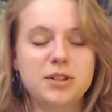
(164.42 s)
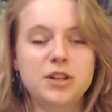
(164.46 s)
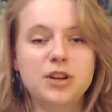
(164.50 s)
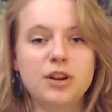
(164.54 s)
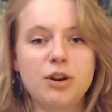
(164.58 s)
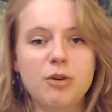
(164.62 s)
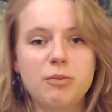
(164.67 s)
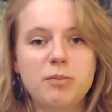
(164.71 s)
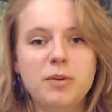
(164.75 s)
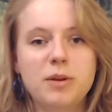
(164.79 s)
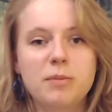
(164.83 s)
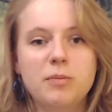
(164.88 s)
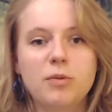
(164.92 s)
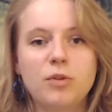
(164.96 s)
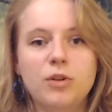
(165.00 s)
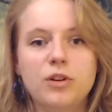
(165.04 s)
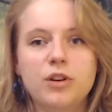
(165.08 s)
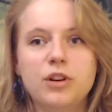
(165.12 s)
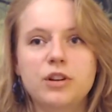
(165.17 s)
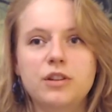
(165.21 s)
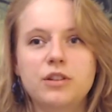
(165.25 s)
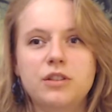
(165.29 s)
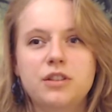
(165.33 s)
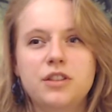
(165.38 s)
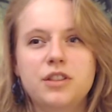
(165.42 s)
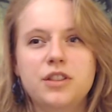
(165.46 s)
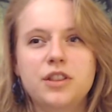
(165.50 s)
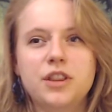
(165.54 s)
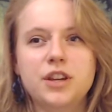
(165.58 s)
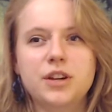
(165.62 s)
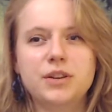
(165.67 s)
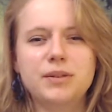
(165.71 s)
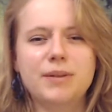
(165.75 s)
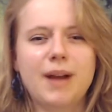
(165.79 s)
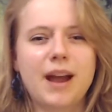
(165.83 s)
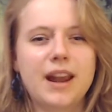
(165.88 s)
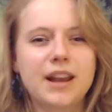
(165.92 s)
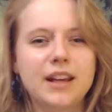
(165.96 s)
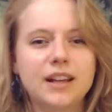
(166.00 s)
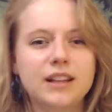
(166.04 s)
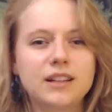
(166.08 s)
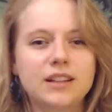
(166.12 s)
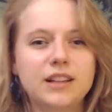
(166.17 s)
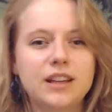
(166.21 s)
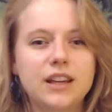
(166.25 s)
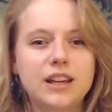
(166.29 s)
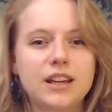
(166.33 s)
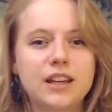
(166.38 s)
people could
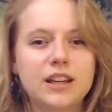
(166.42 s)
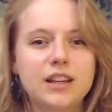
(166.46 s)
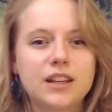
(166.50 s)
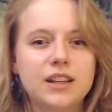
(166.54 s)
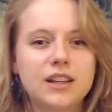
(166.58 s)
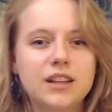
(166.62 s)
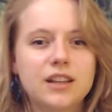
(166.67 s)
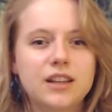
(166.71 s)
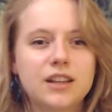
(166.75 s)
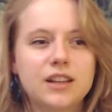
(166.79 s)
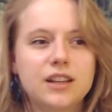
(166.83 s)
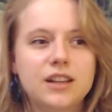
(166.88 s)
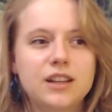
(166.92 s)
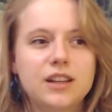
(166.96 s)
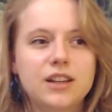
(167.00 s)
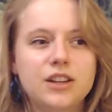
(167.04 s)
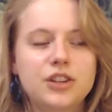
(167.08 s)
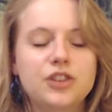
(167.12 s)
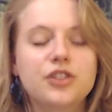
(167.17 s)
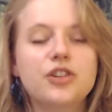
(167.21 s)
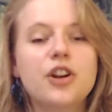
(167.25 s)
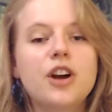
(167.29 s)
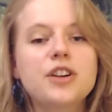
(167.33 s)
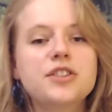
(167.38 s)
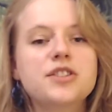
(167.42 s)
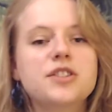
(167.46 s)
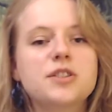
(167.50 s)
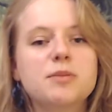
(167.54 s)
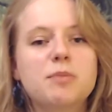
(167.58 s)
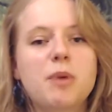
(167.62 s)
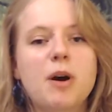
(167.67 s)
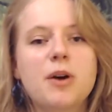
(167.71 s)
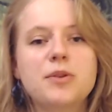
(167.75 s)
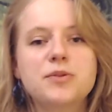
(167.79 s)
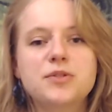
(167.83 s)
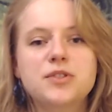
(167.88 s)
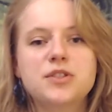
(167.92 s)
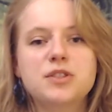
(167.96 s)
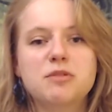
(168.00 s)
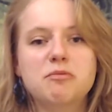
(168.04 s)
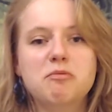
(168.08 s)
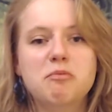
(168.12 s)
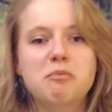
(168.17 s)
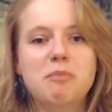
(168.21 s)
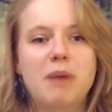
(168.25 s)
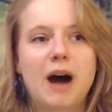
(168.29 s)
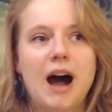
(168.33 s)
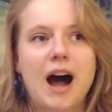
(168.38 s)
theoretically, you're not supposed to
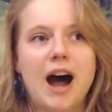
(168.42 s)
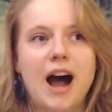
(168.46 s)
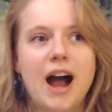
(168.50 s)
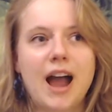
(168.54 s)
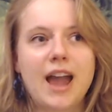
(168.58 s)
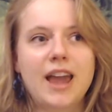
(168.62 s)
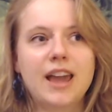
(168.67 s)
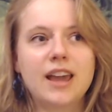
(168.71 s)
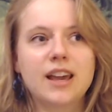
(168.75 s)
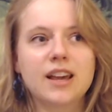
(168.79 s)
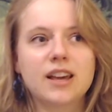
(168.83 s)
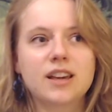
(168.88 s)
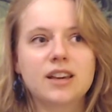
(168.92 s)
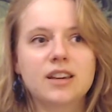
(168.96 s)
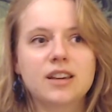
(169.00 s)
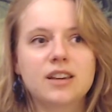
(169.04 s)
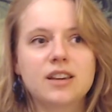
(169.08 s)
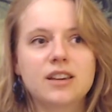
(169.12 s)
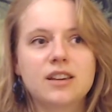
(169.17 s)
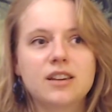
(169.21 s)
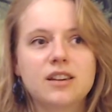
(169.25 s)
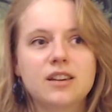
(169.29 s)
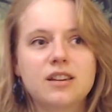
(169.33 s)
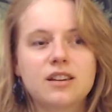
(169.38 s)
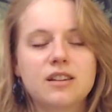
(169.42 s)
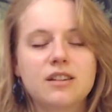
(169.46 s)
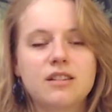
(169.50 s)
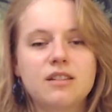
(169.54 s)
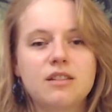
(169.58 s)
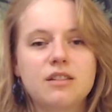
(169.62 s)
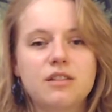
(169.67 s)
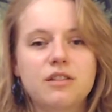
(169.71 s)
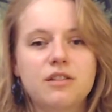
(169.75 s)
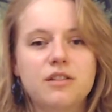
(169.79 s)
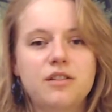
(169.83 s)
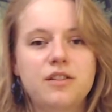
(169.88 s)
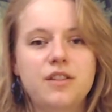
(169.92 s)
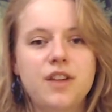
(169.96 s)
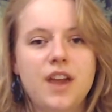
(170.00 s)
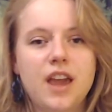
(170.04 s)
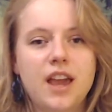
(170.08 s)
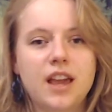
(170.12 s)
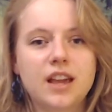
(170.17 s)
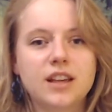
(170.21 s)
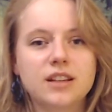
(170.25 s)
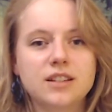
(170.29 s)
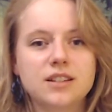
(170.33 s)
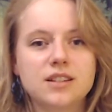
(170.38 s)
buy
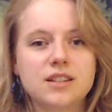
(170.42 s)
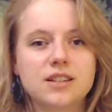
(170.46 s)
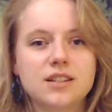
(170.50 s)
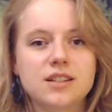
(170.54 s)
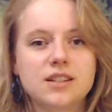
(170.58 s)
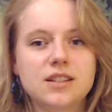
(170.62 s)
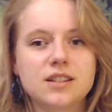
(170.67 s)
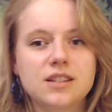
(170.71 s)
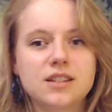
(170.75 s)
things